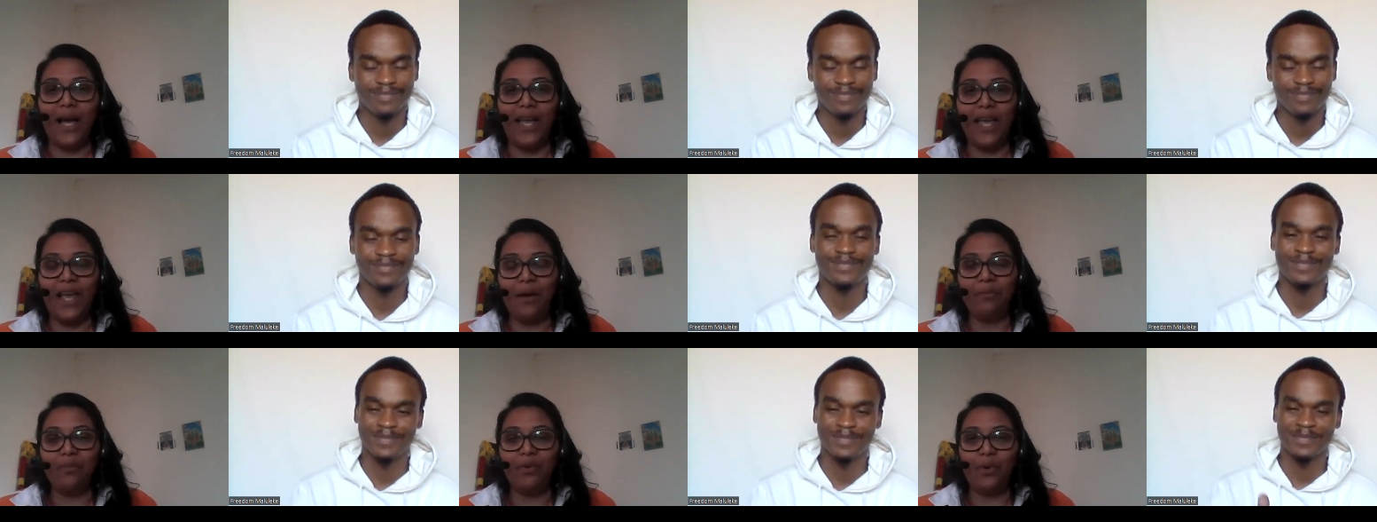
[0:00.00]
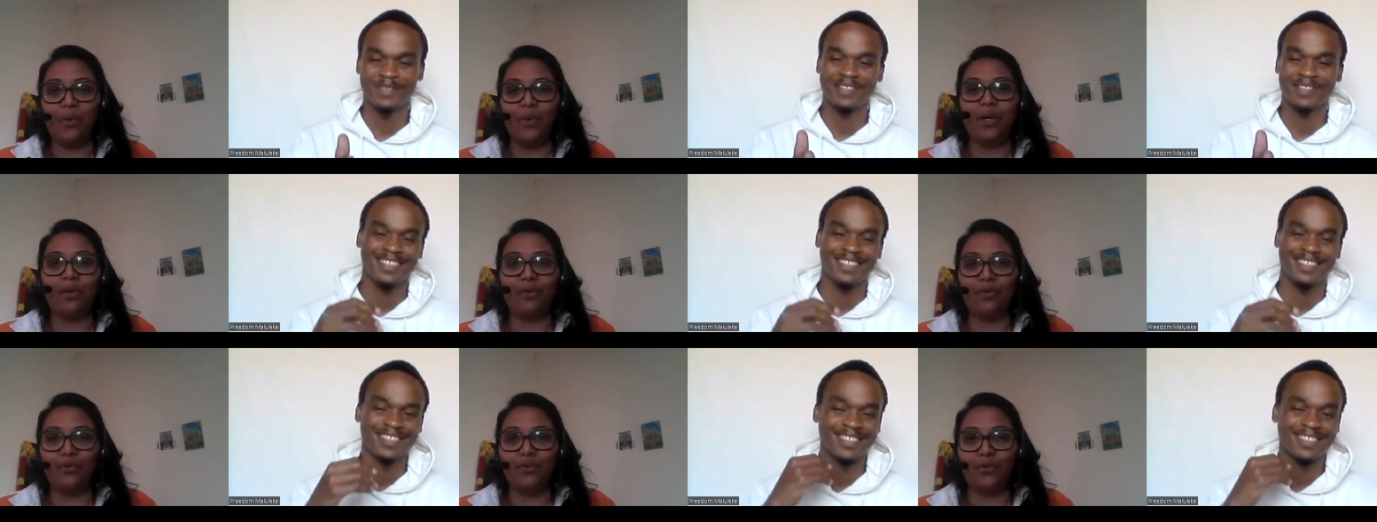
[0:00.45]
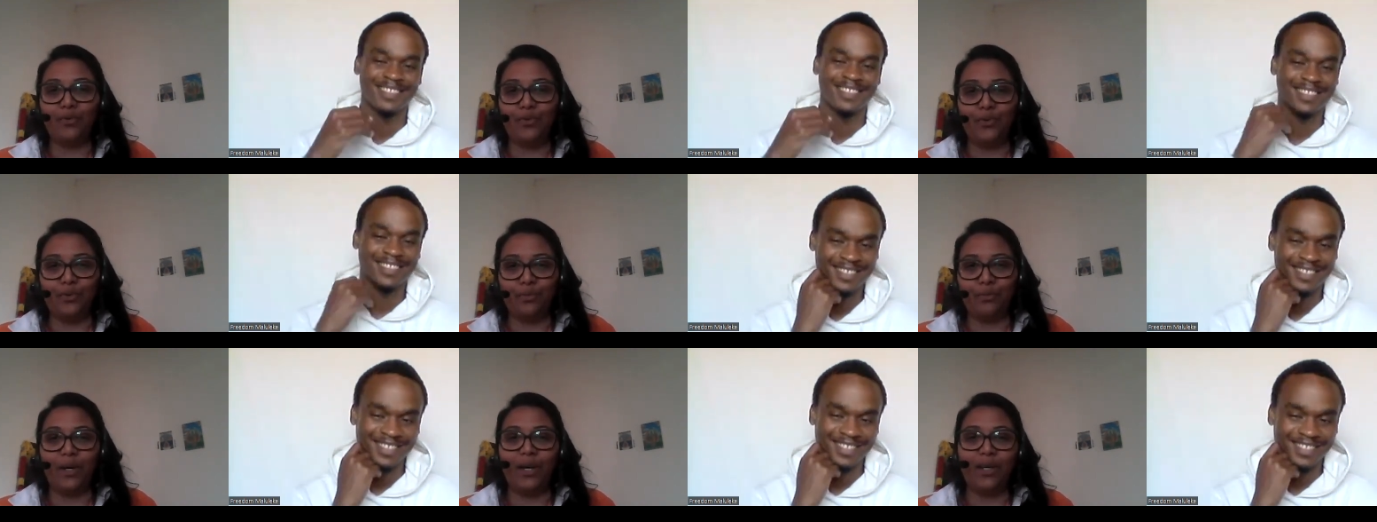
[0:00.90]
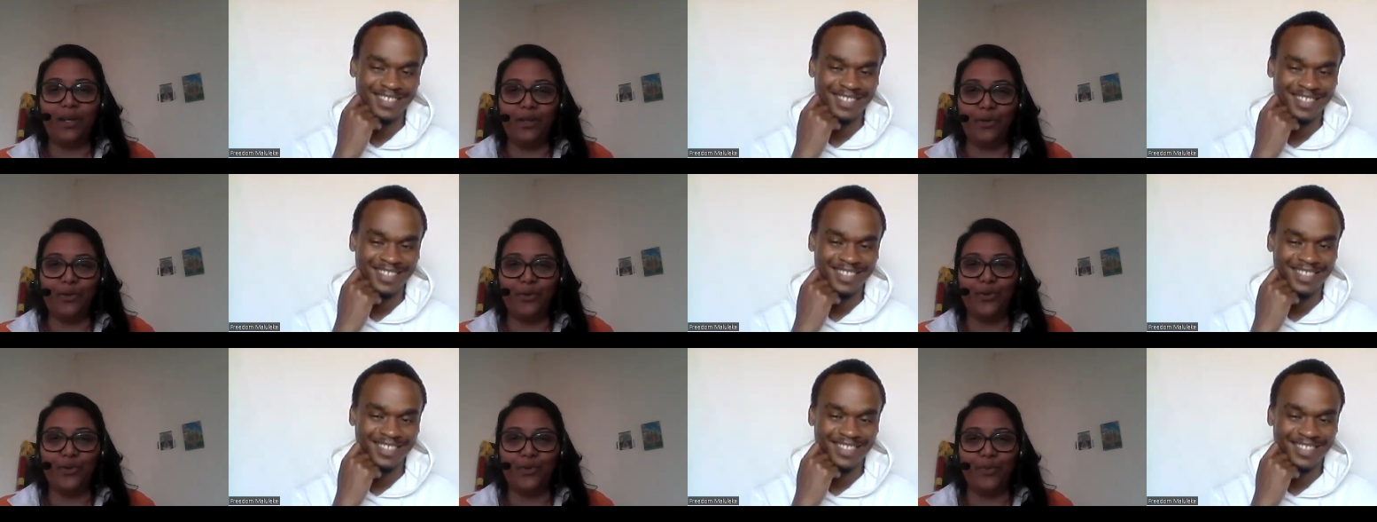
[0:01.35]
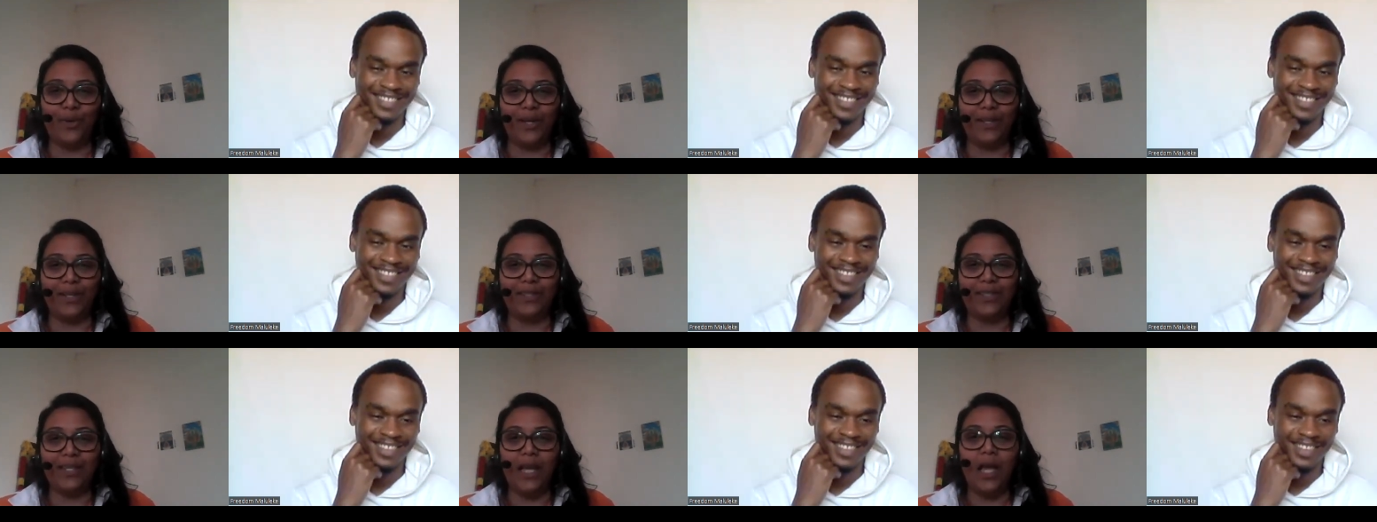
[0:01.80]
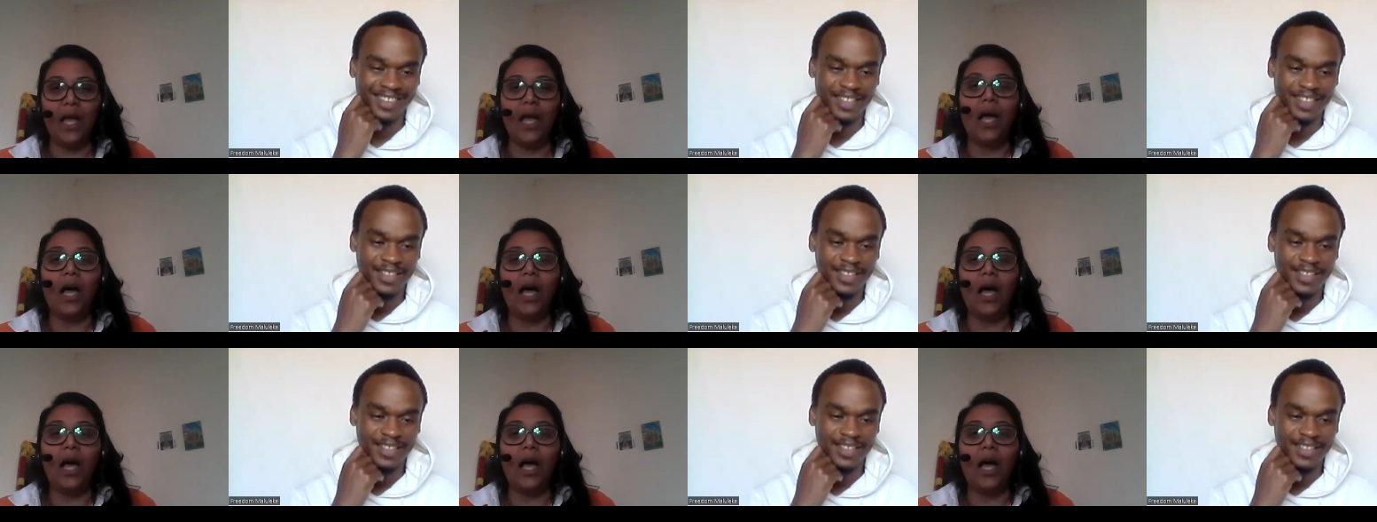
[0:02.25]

Speaker 1: i am going through to my closed ones